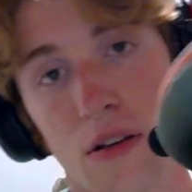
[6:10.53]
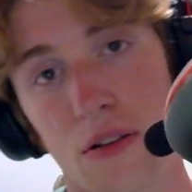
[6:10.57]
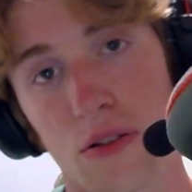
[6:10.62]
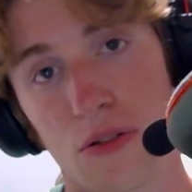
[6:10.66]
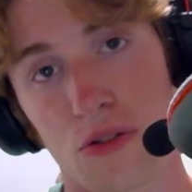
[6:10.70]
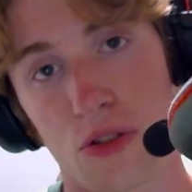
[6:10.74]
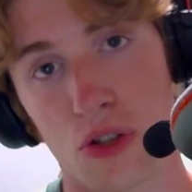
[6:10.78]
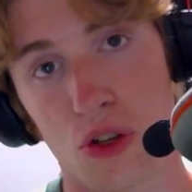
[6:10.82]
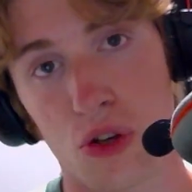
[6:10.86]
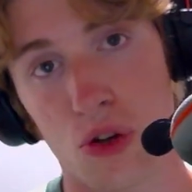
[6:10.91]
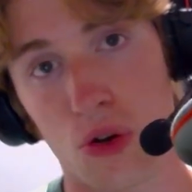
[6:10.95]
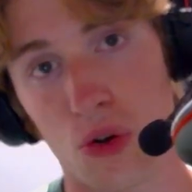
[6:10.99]

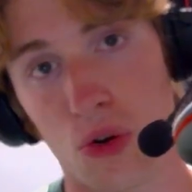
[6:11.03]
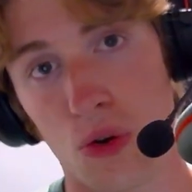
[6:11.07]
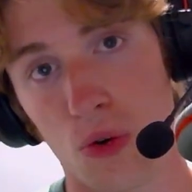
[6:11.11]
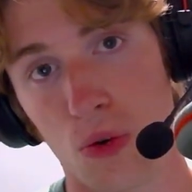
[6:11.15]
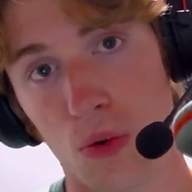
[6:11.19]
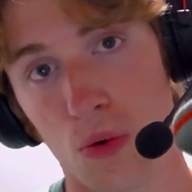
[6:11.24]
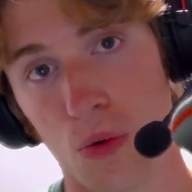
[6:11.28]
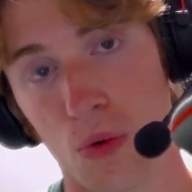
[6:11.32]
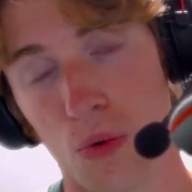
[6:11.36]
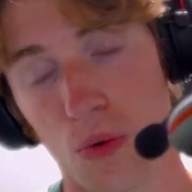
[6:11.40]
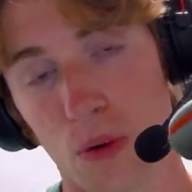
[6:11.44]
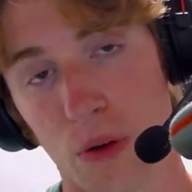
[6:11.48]
to
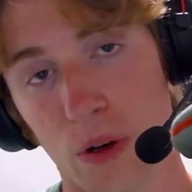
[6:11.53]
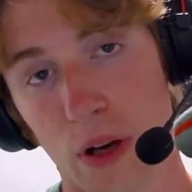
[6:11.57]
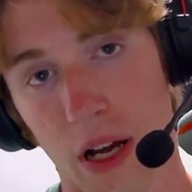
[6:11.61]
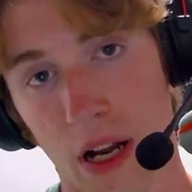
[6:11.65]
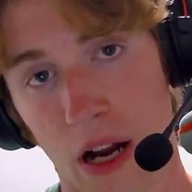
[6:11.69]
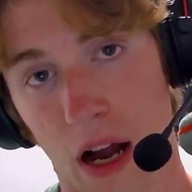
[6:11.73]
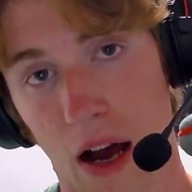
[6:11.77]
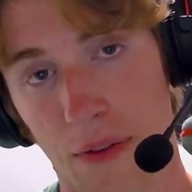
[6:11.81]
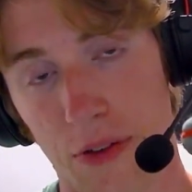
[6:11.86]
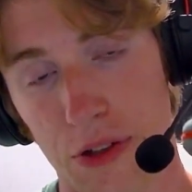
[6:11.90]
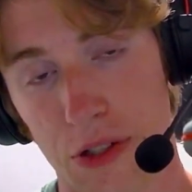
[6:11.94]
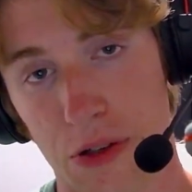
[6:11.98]
an
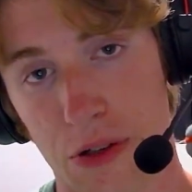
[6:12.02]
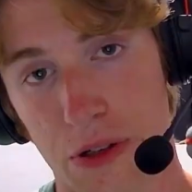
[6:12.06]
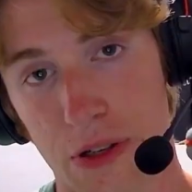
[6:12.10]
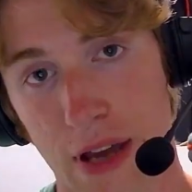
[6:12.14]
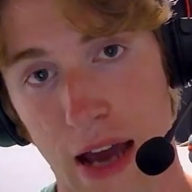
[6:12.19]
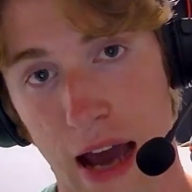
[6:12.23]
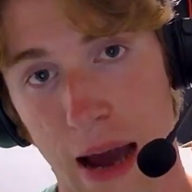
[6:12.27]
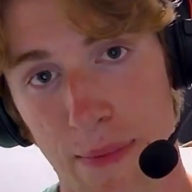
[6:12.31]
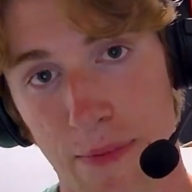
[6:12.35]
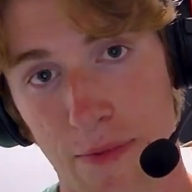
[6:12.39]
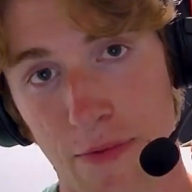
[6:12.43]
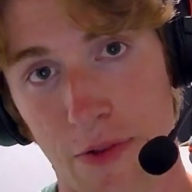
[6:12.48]
officer's
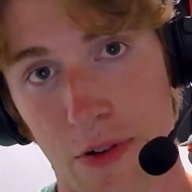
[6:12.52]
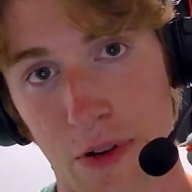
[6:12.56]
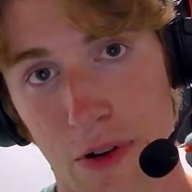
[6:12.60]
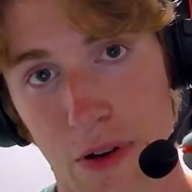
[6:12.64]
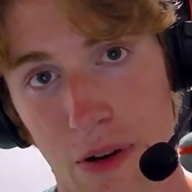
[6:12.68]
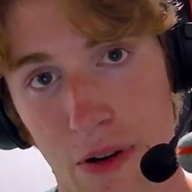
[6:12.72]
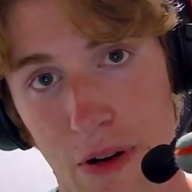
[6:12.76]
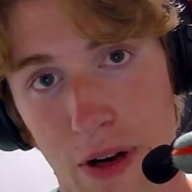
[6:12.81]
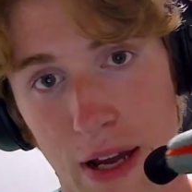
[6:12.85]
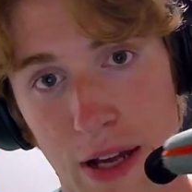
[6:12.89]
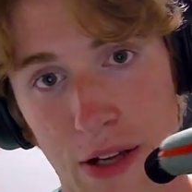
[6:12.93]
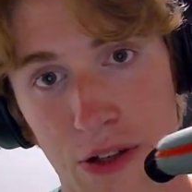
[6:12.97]
cap
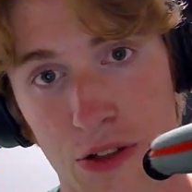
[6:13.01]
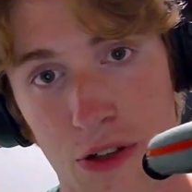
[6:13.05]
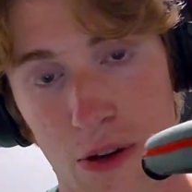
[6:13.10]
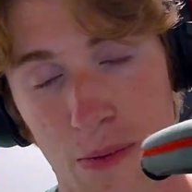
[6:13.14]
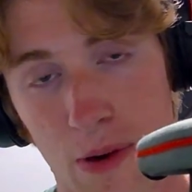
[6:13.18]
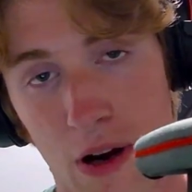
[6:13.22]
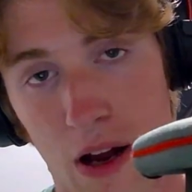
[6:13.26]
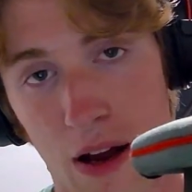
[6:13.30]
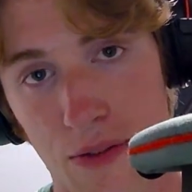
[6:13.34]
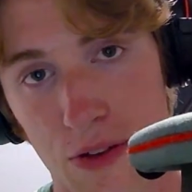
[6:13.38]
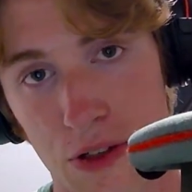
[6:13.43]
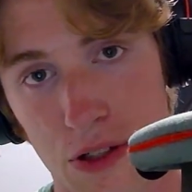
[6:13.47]
for a
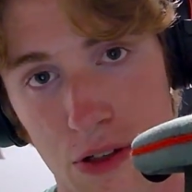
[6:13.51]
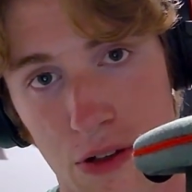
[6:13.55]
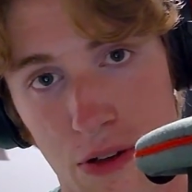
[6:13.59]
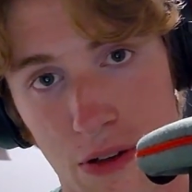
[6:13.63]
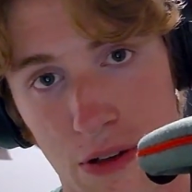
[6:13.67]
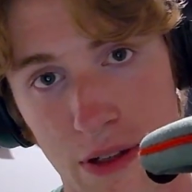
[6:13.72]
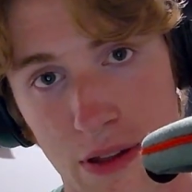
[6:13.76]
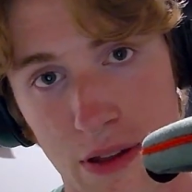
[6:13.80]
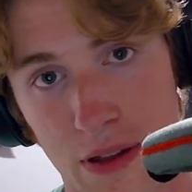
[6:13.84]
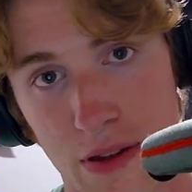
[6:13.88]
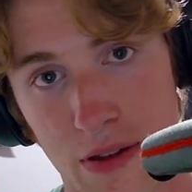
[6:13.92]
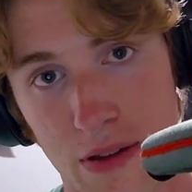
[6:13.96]
German officer
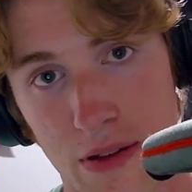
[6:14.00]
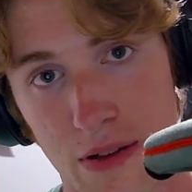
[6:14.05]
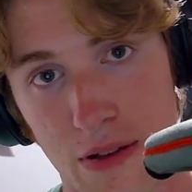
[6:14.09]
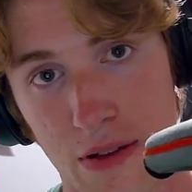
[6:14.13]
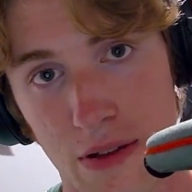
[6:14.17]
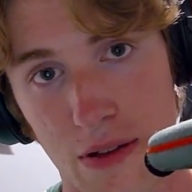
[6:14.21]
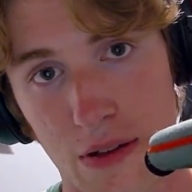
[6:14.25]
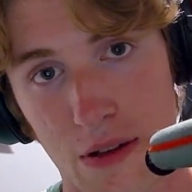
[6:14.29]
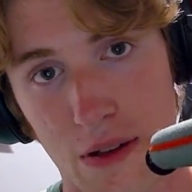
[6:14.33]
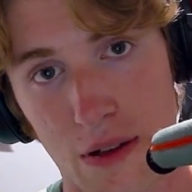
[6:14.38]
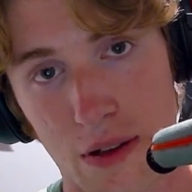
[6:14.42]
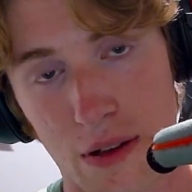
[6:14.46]
in
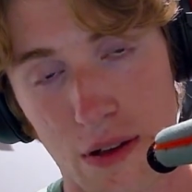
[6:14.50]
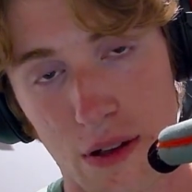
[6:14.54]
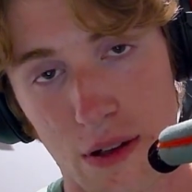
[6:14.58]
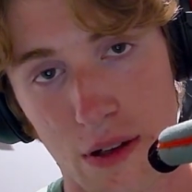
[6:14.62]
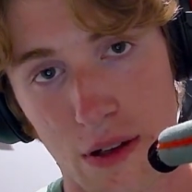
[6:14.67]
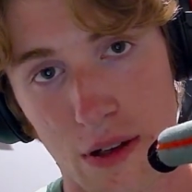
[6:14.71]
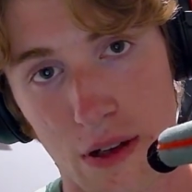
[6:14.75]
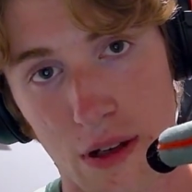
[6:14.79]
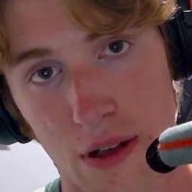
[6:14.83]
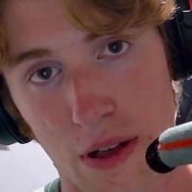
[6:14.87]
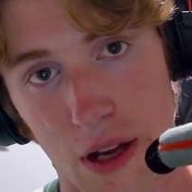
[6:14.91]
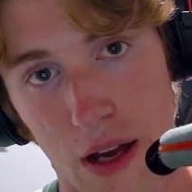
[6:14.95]

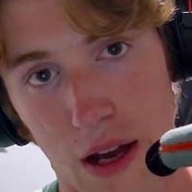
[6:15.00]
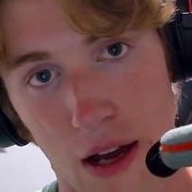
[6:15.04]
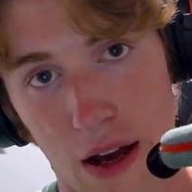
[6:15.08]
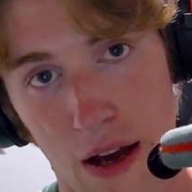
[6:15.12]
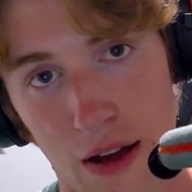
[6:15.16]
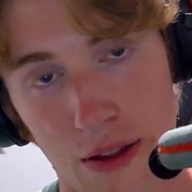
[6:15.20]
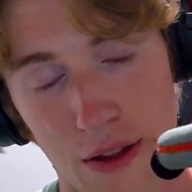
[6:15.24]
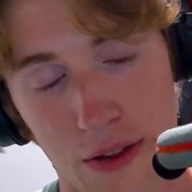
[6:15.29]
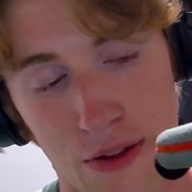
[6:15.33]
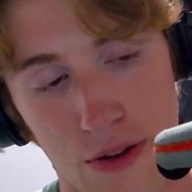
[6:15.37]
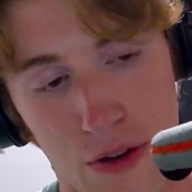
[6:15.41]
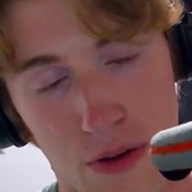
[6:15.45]

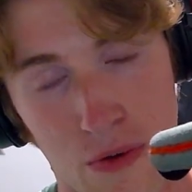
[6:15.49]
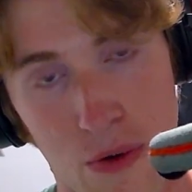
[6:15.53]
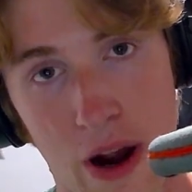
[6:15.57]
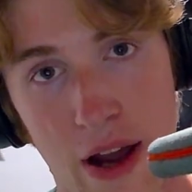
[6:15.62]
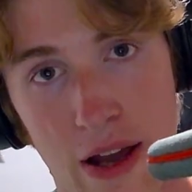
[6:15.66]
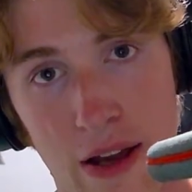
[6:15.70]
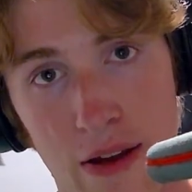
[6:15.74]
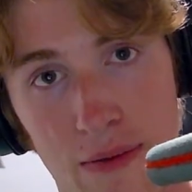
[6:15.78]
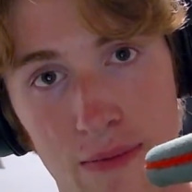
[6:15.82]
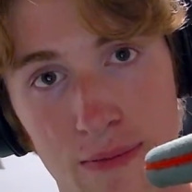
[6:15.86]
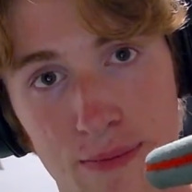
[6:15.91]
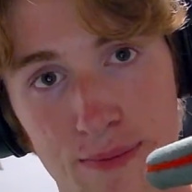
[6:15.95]
the Third Reich.